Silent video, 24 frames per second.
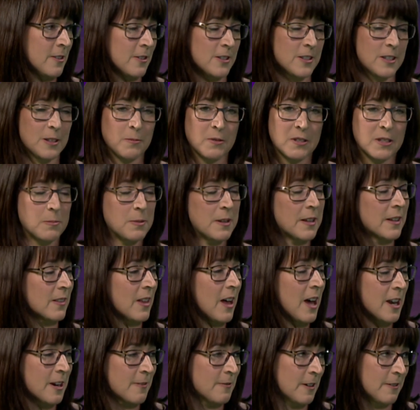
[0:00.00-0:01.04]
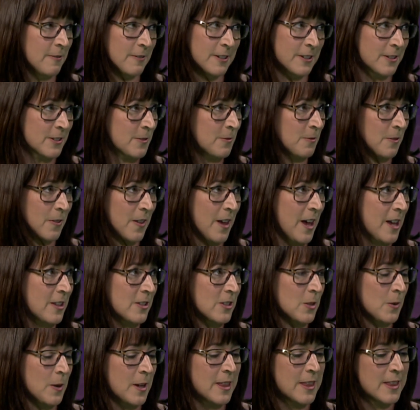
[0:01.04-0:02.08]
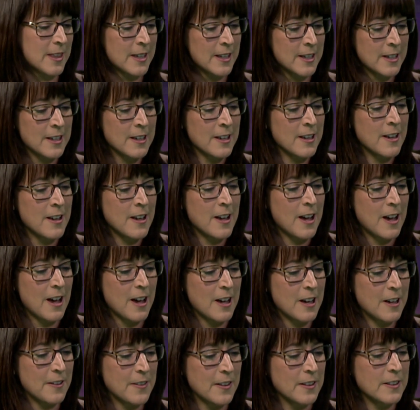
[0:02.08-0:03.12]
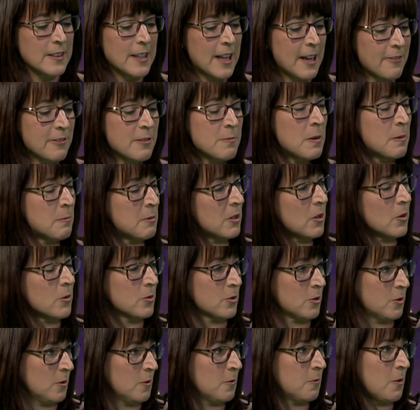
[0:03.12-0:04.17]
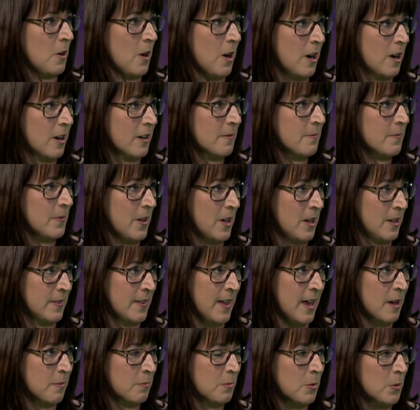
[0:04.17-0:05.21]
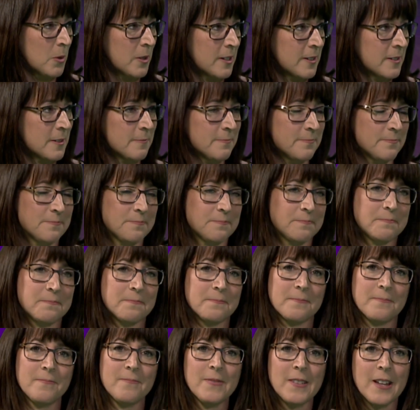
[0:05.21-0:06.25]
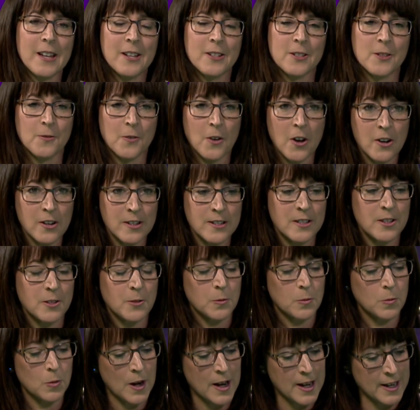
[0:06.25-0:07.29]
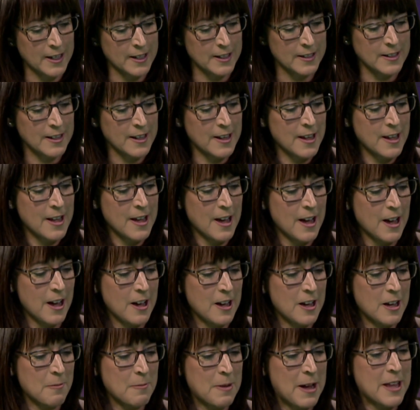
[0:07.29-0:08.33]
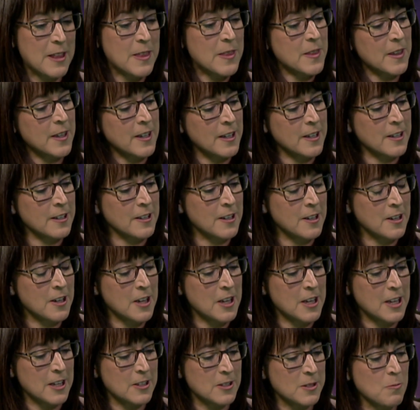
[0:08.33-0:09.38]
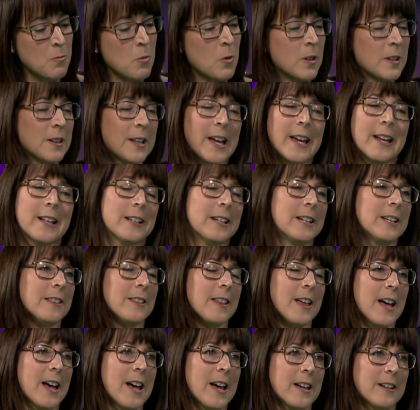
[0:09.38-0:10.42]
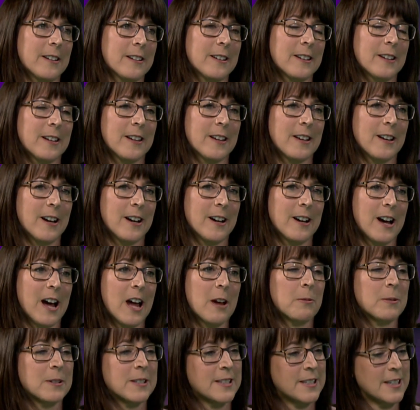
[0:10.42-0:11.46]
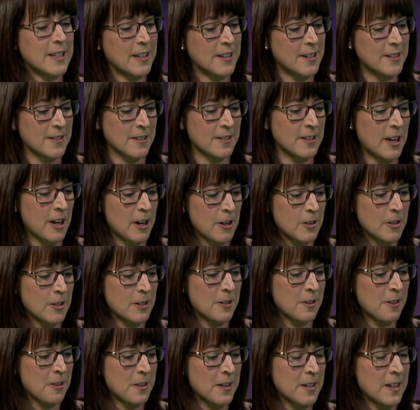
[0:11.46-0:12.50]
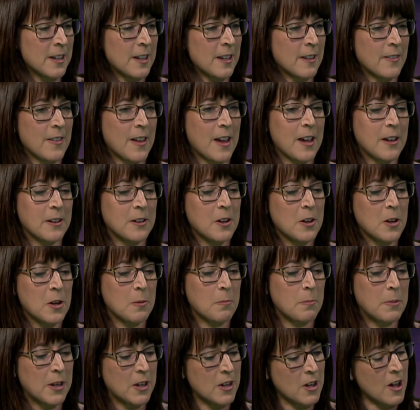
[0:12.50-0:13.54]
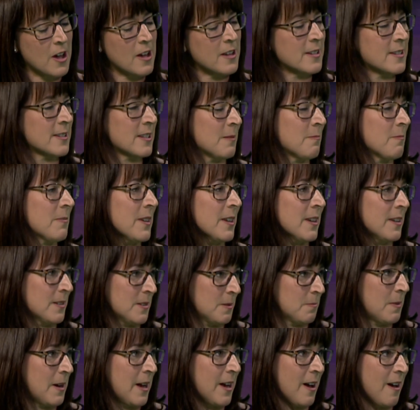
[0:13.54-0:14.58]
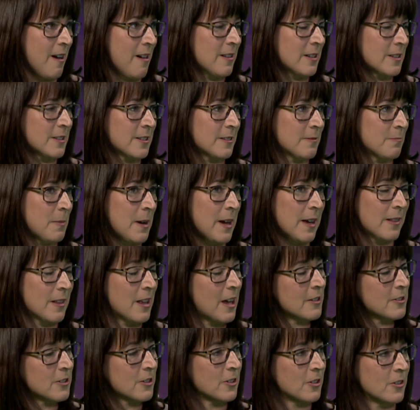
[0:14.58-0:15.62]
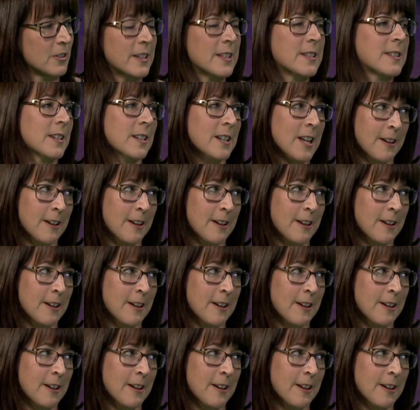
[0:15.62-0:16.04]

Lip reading: There seems to be a lot of evidence for that. So I think the left maybe goes too far on that point. As far as the right, I think it's more likely that I would see it as an error in thinking that because something is biological, it's